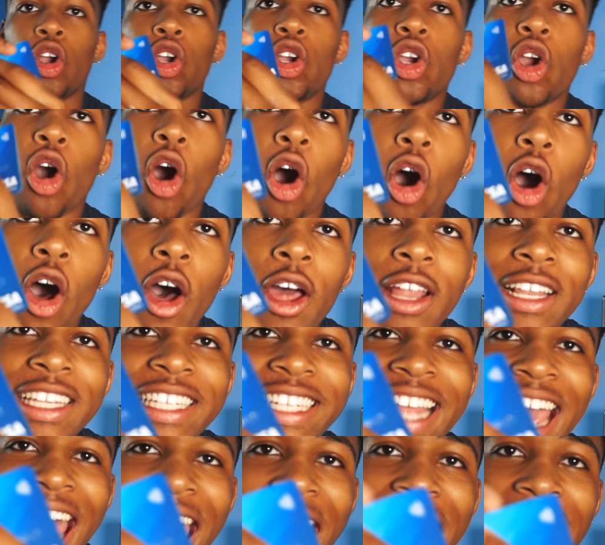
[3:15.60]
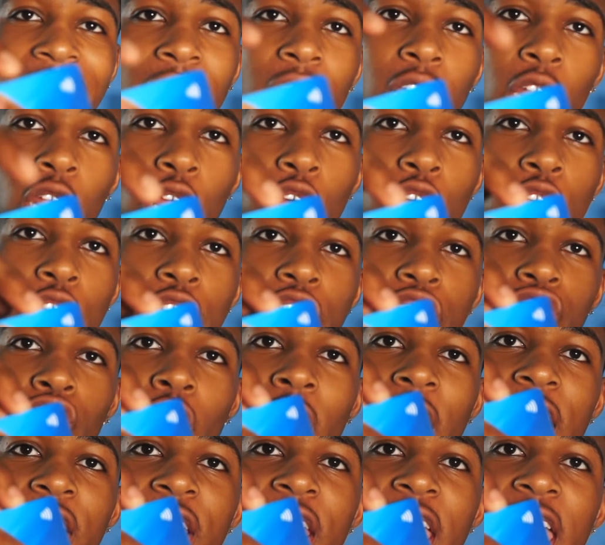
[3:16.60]
Contactless
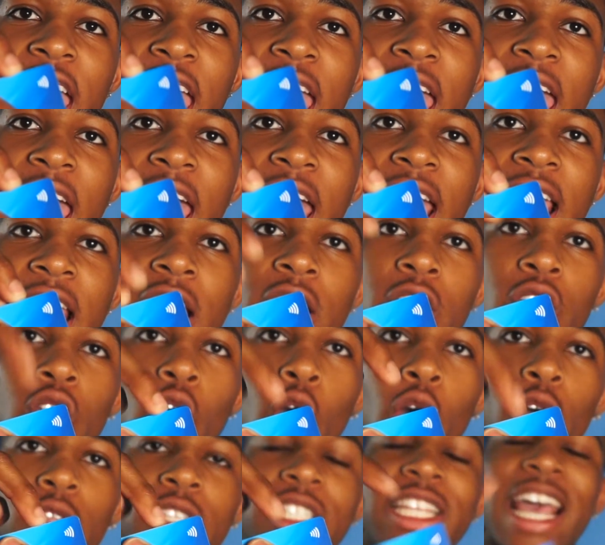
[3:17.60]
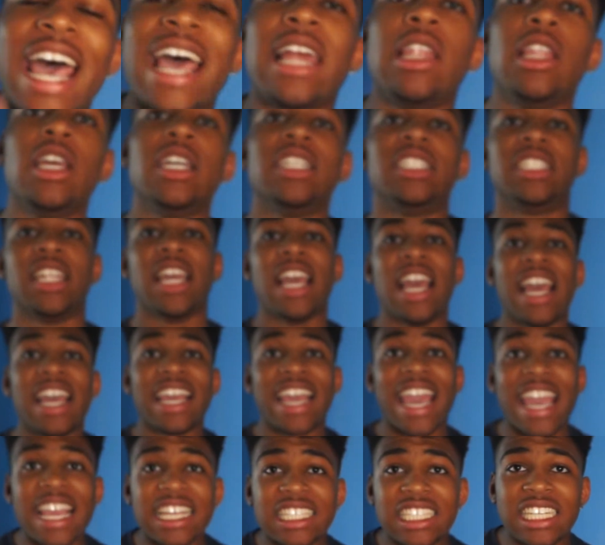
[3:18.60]
right there. Contactless.
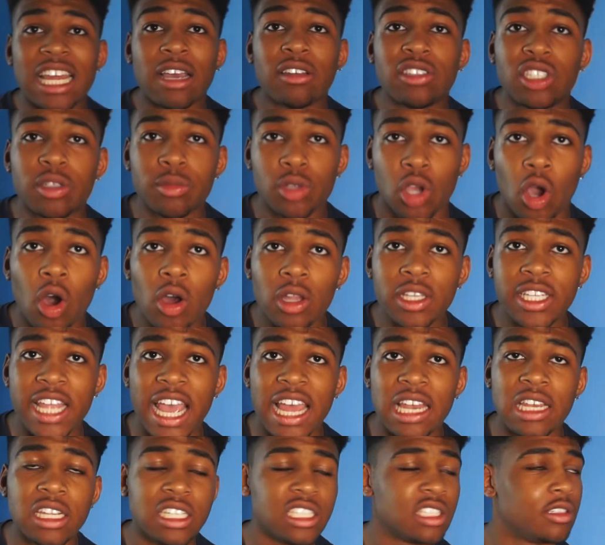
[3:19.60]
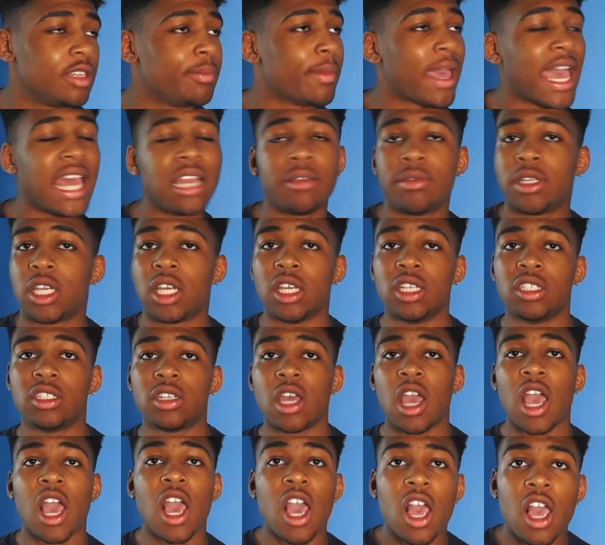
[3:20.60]
Get yourself some contactless, man, because
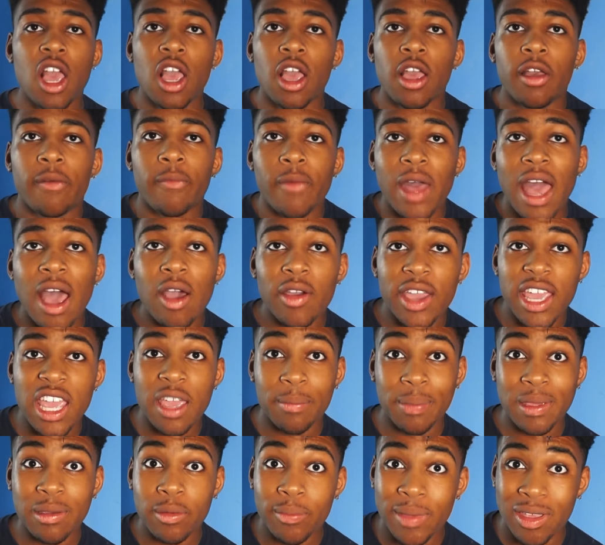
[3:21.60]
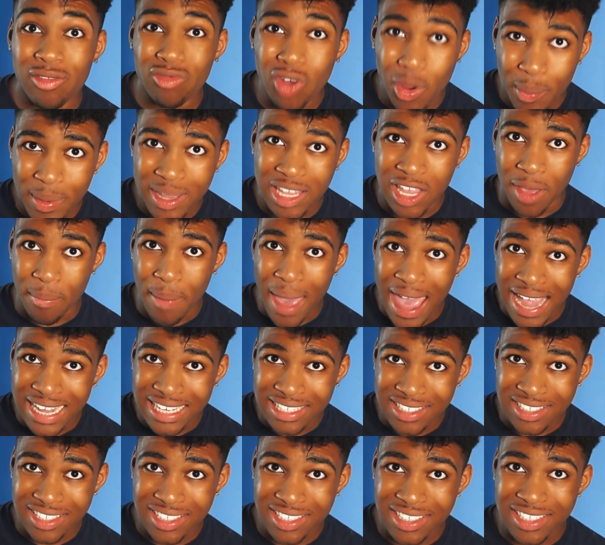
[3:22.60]
out here people be robbing your
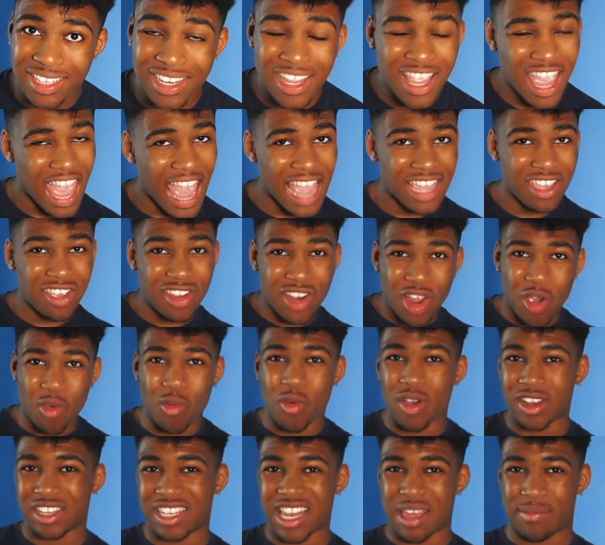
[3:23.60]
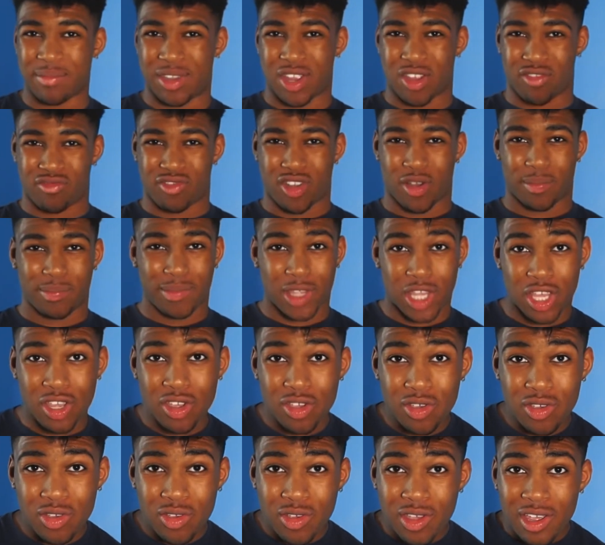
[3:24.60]
banks. And you don't want them to rob
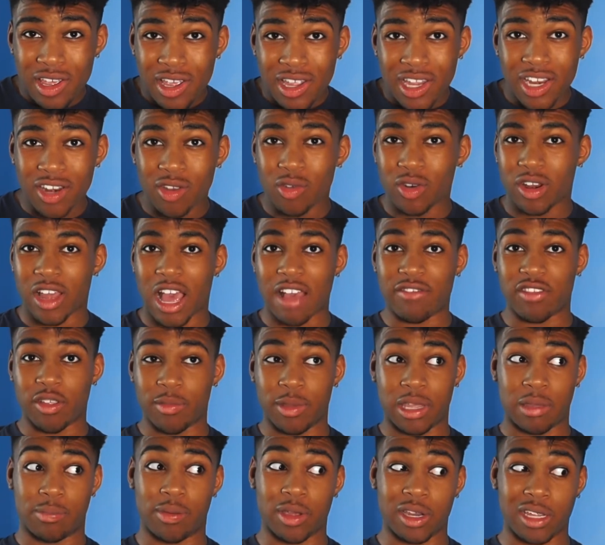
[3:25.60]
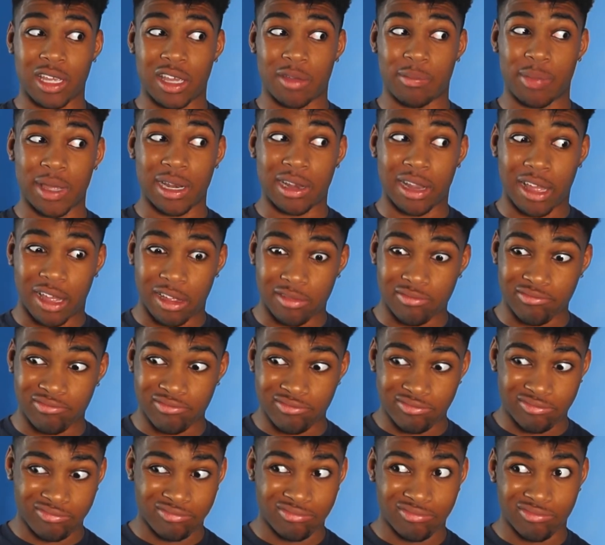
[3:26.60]
you. You don't want to have to be putting your pin like
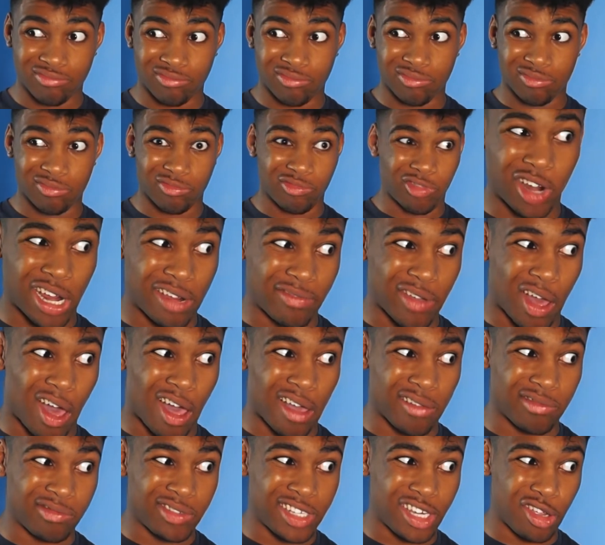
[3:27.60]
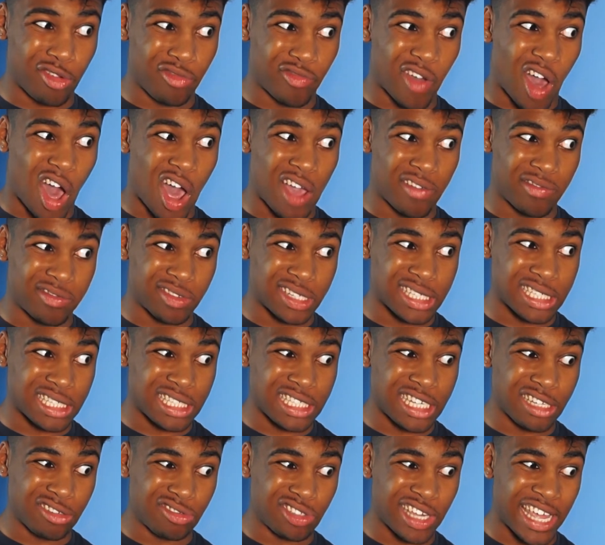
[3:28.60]

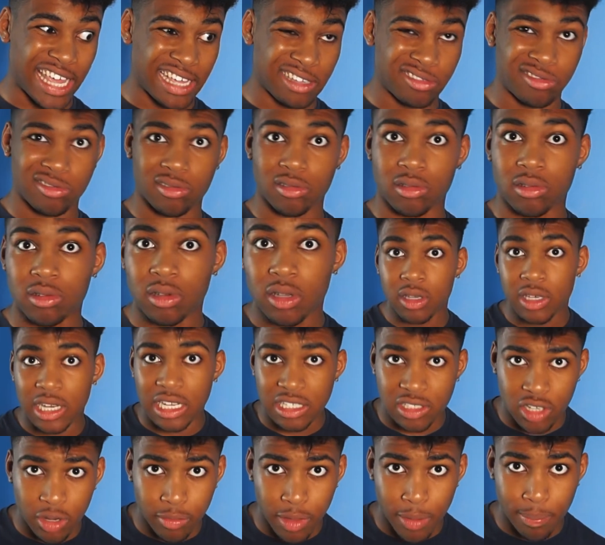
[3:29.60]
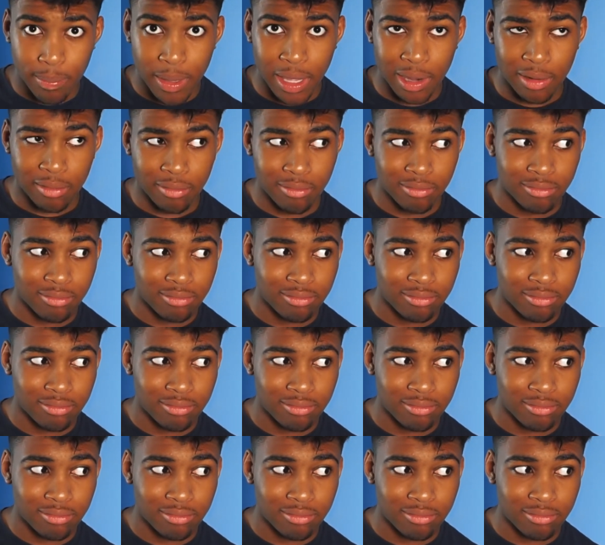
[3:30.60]
35252 6. That's not my pin.